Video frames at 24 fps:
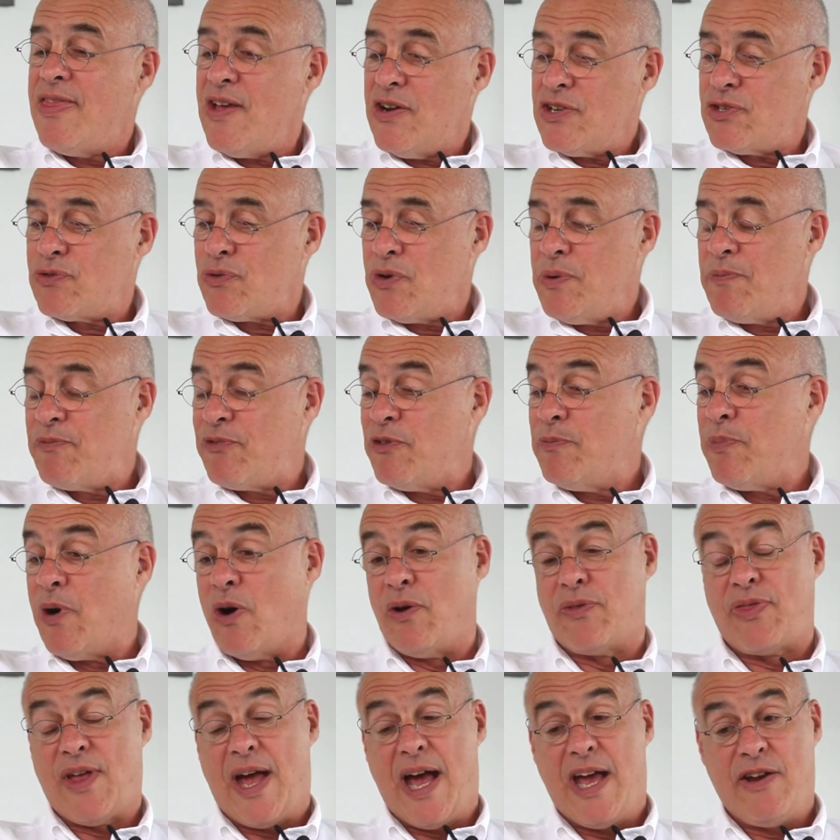There's room for
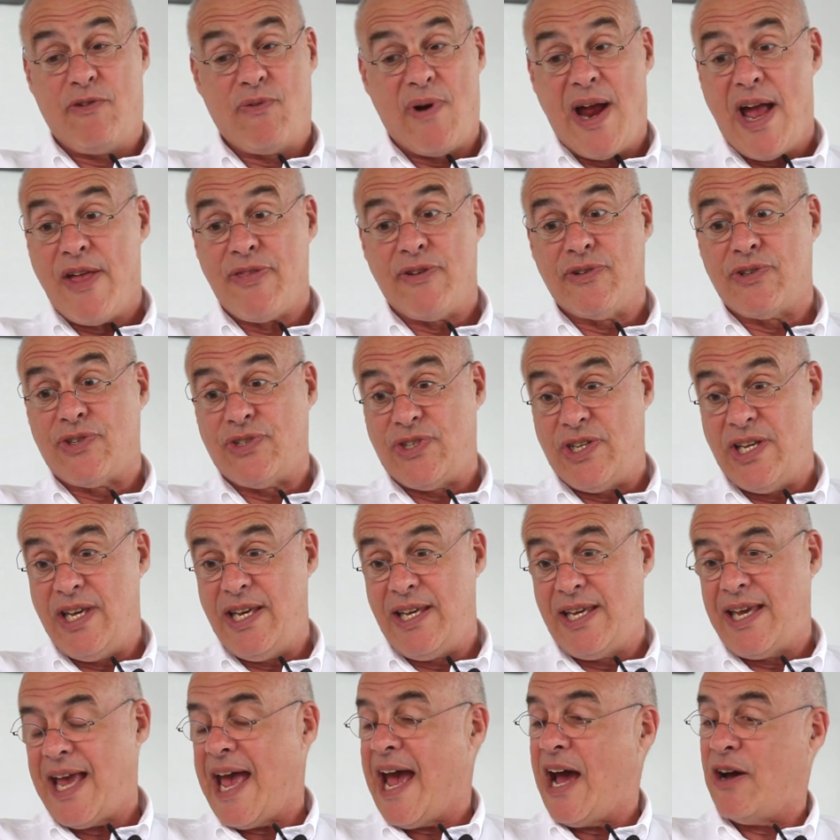both. I'd rather
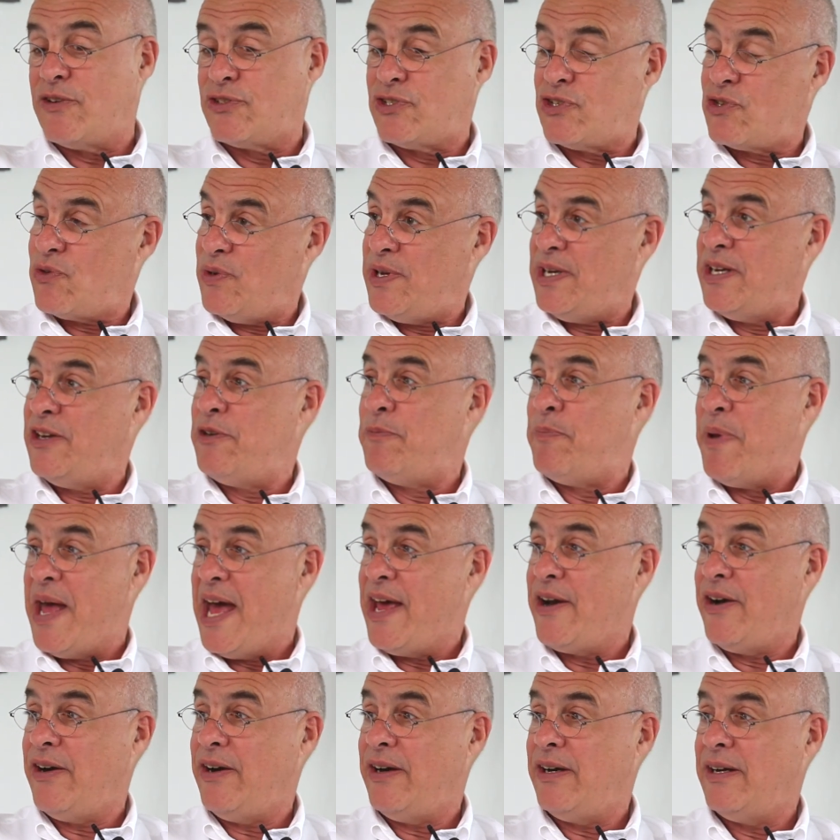see cows treated
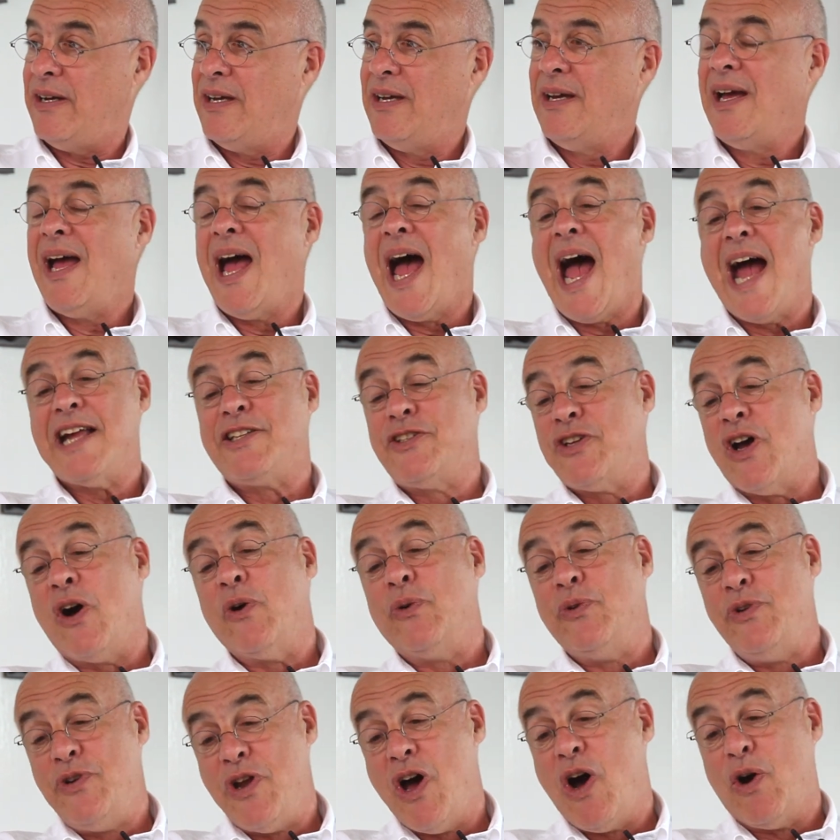better. I
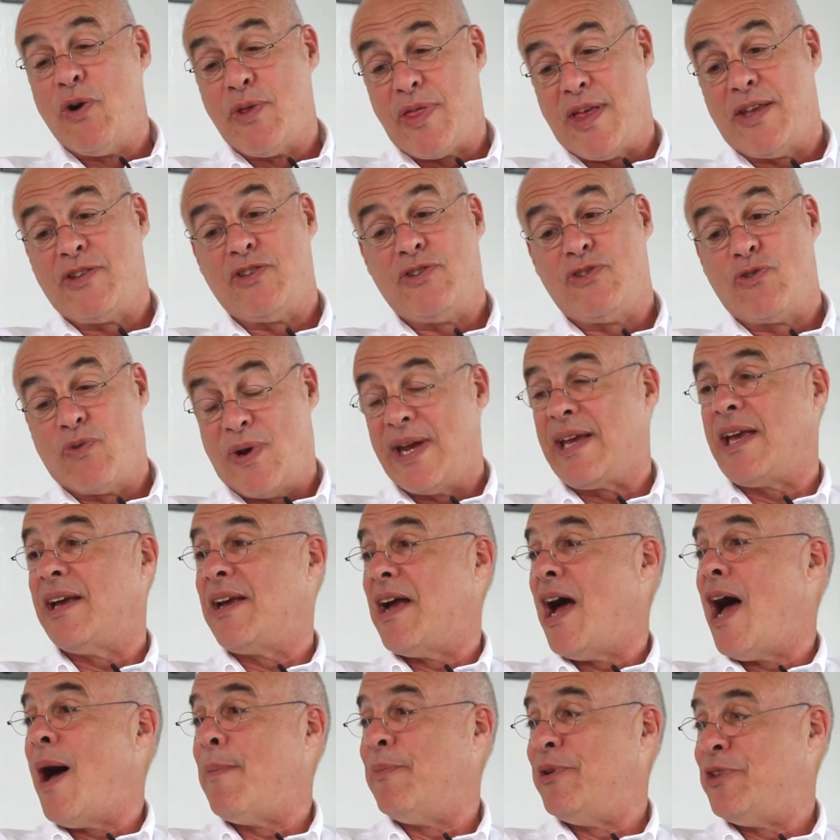don't know that
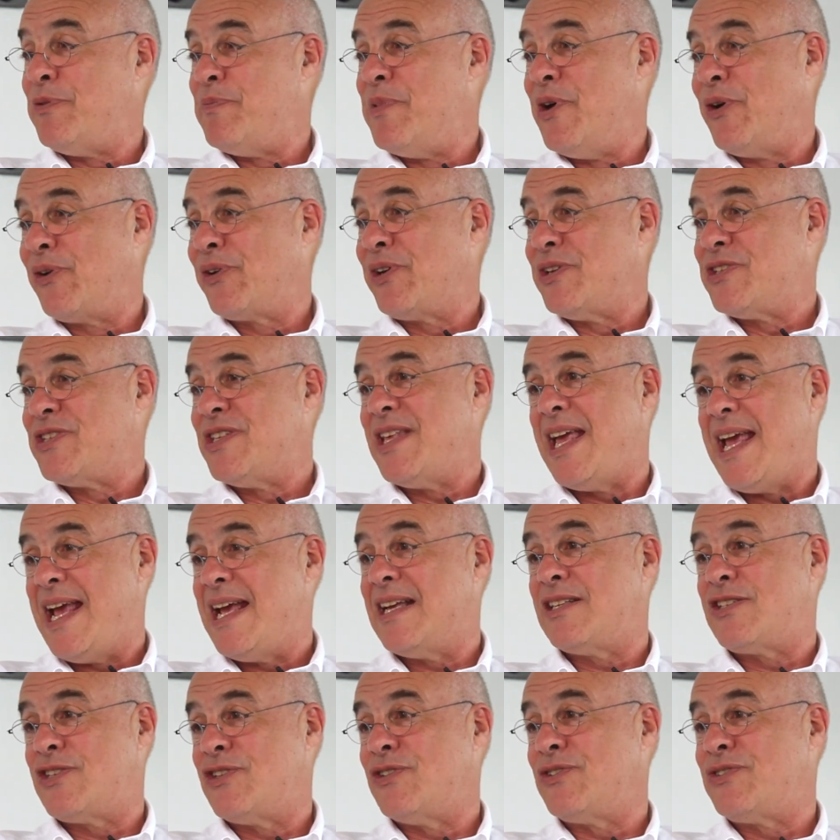drinking almond milk is the
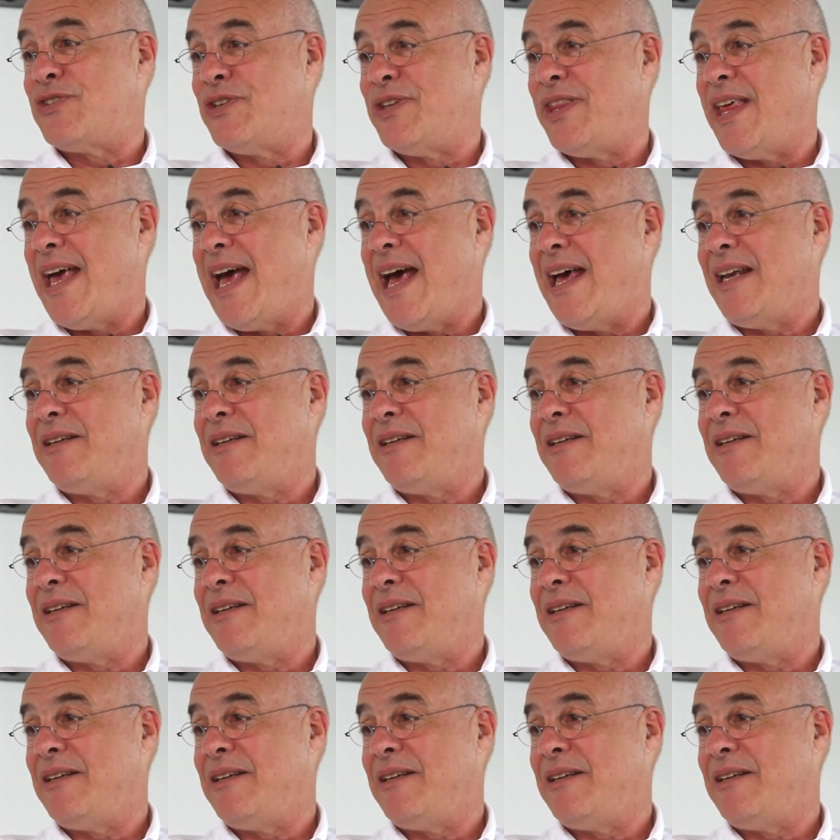answer to that.